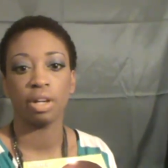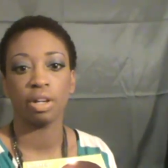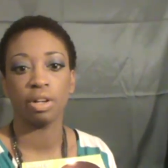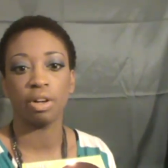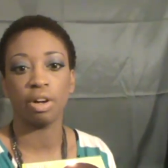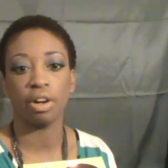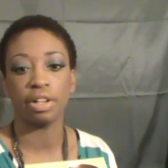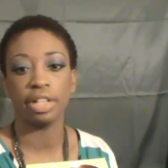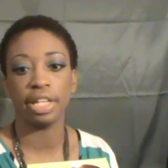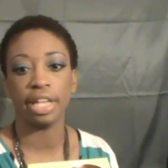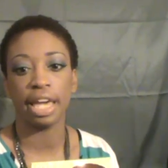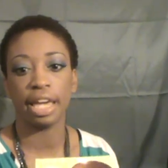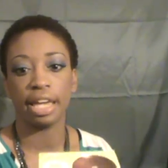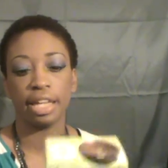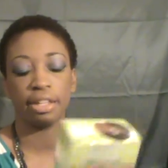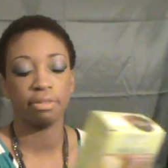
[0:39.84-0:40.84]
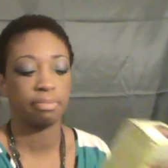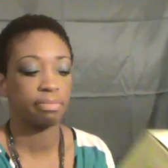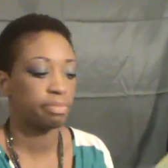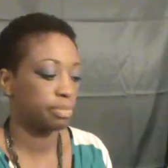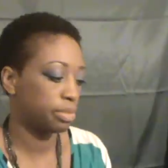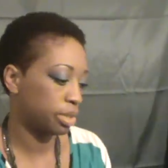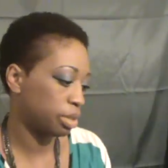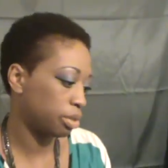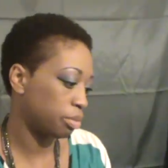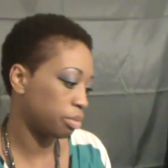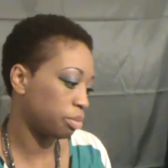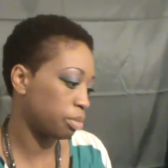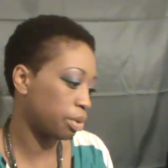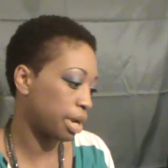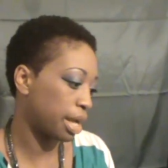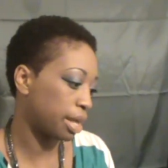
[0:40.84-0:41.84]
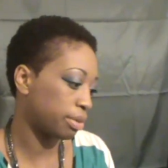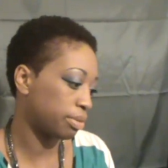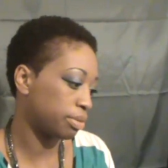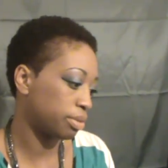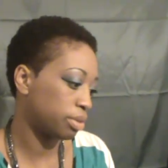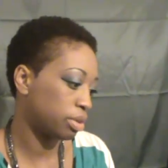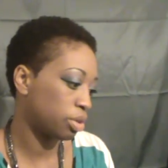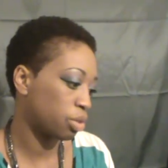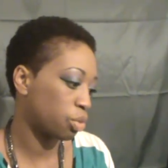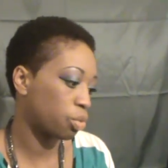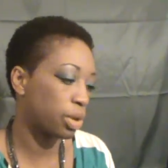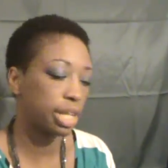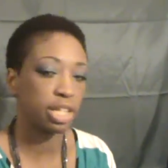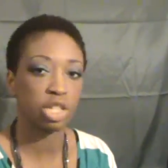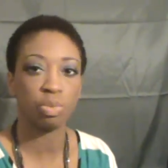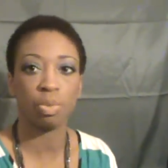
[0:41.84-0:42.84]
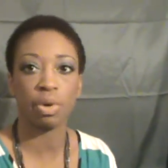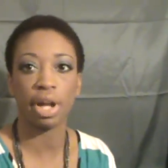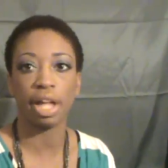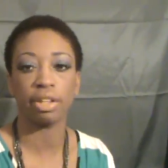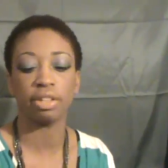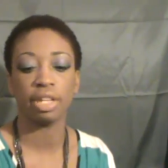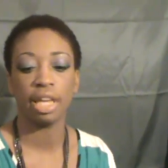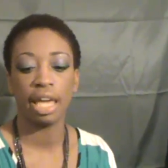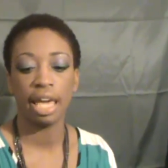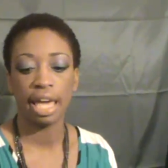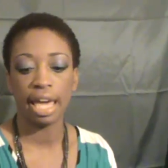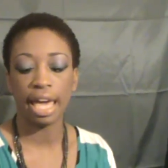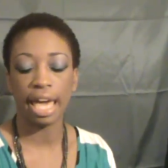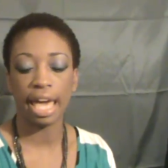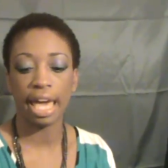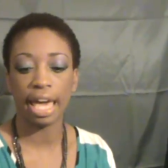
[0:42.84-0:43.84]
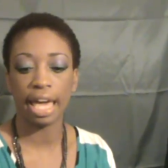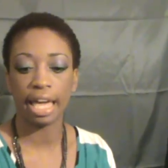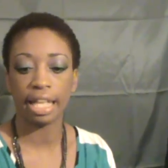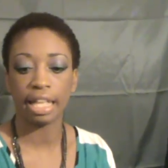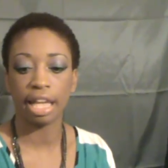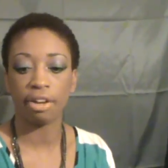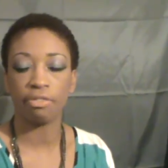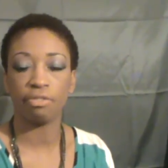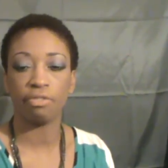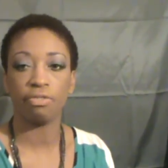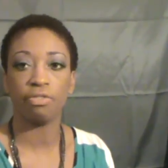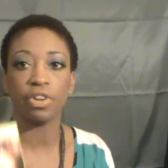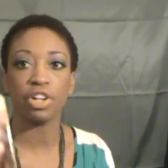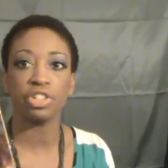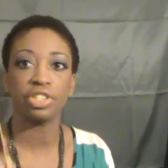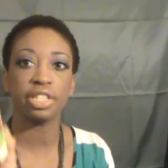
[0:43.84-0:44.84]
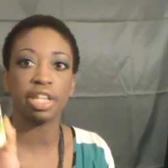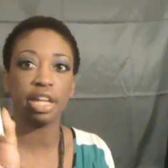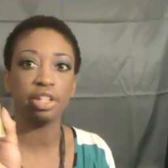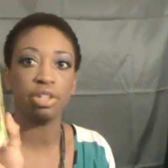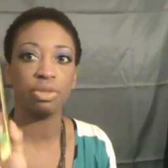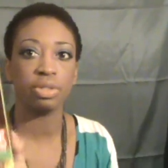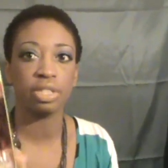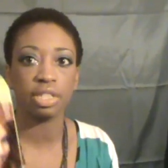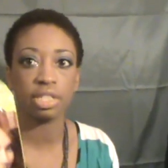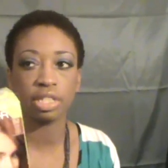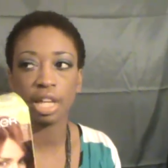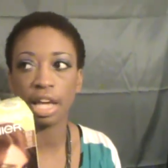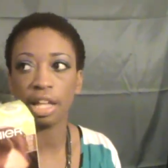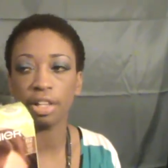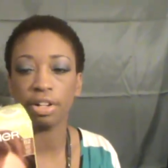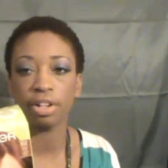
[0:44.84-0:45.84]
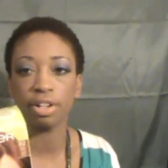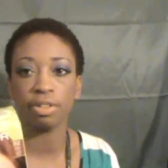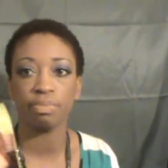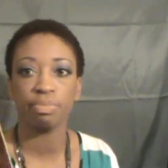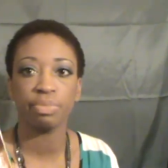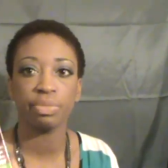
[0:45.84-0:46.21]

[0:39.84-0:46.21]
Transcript: Garnier brown reddish brown and first I used this color